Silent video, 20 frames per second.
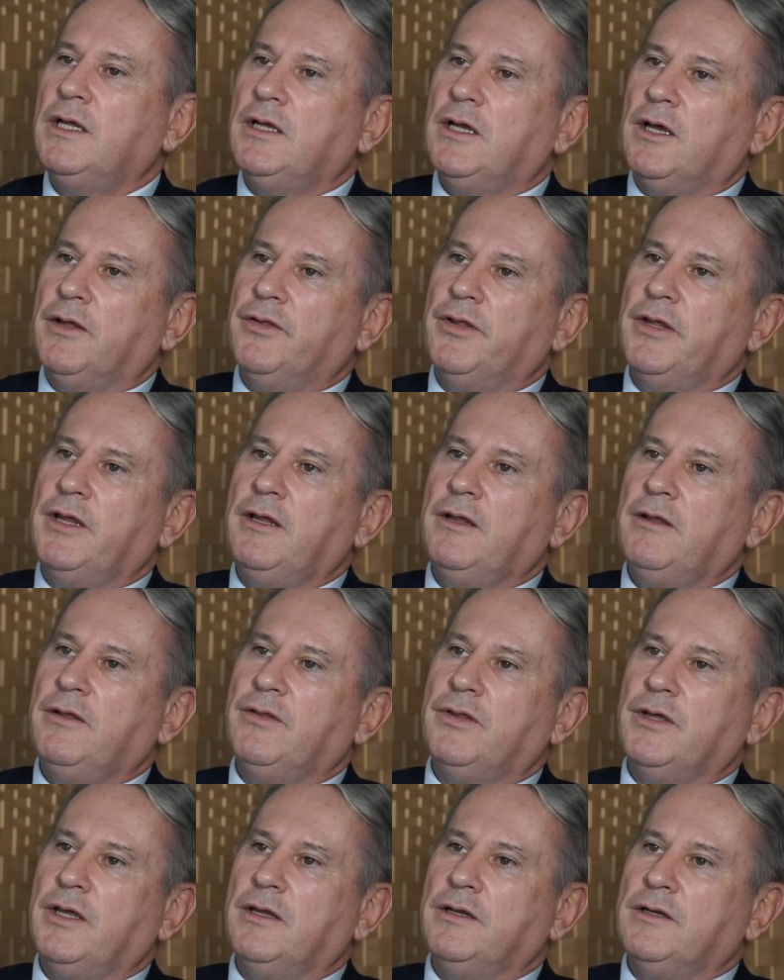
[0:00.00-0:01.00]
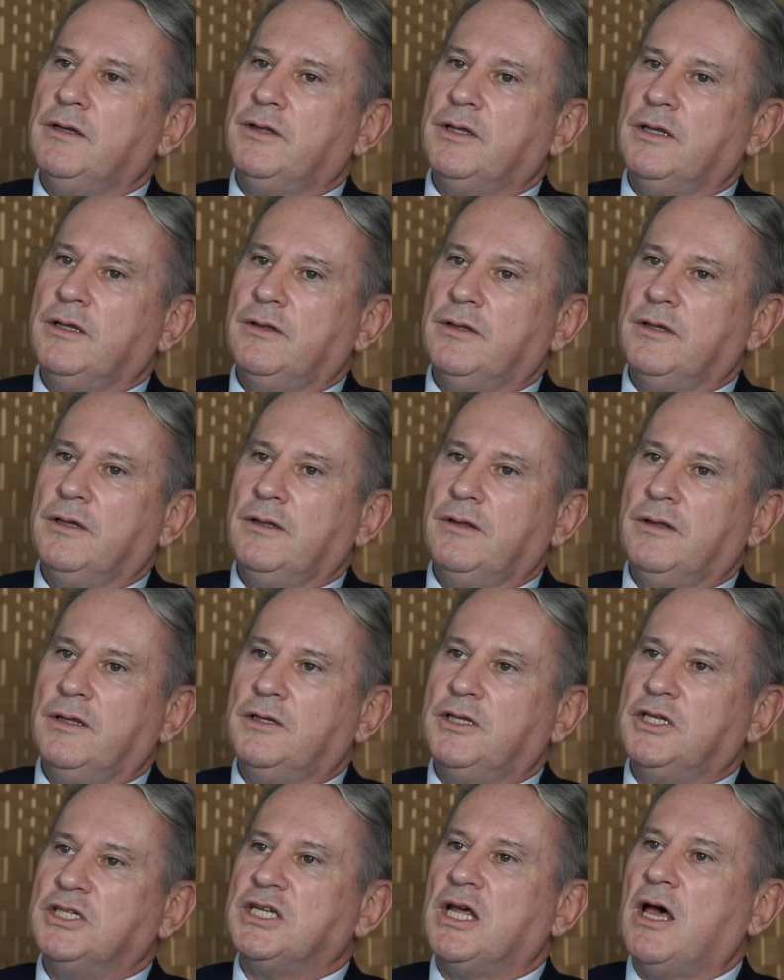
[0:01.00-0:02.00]
And
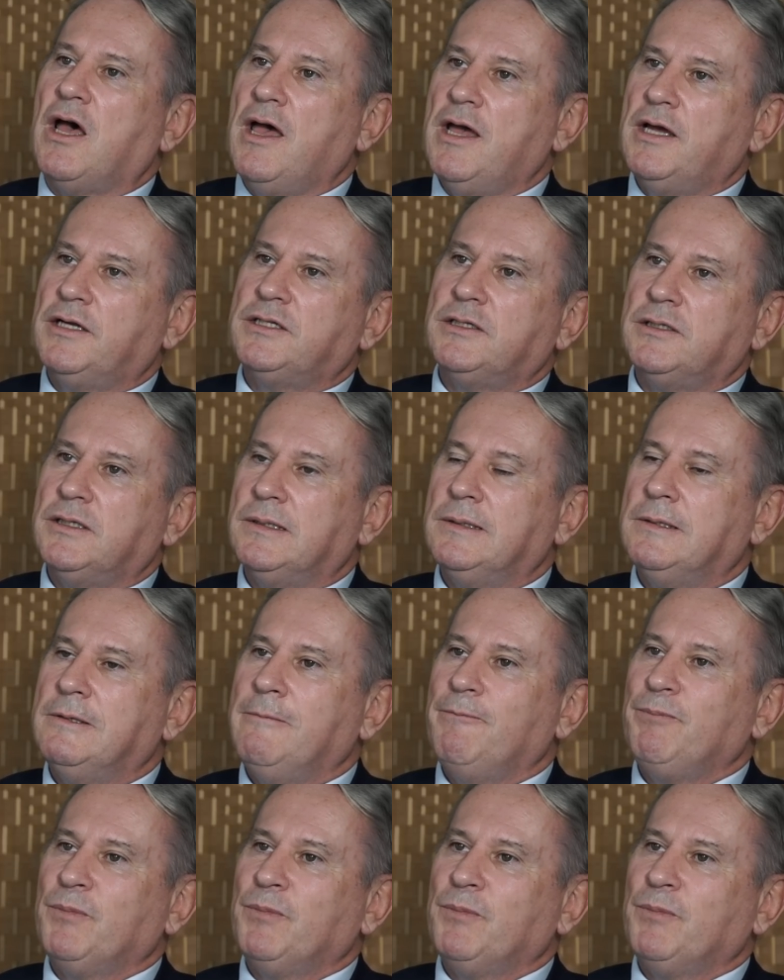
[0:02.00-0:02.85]
the desire to